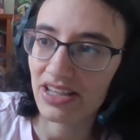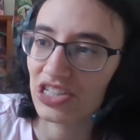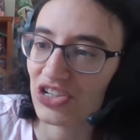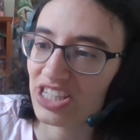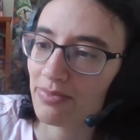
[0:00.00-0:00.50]
It's
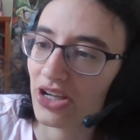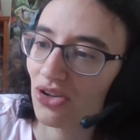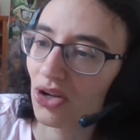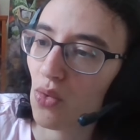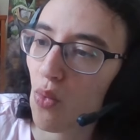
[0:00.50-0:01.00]
got some, you know,
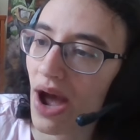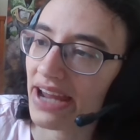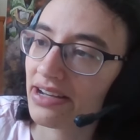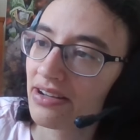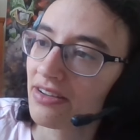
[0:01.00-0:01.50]
little
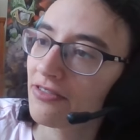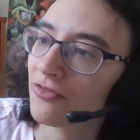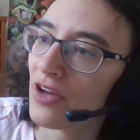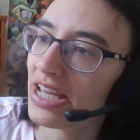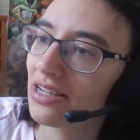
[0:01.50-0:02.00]
white
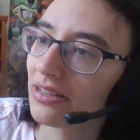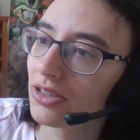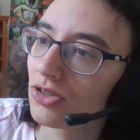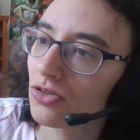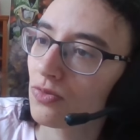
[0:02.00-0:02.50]
fake
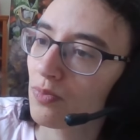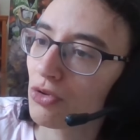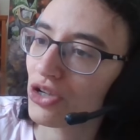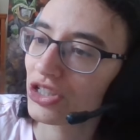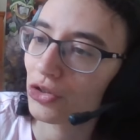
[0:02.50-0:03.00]
little
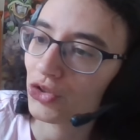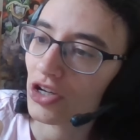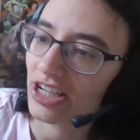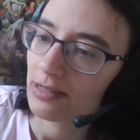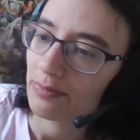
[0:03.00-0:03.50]
crystals
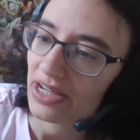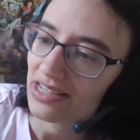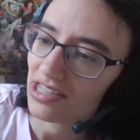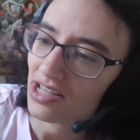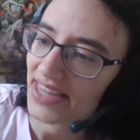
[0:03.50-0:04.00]
on it, but
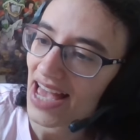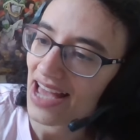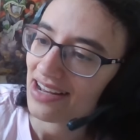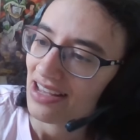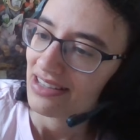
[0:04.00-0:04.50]
it's not that.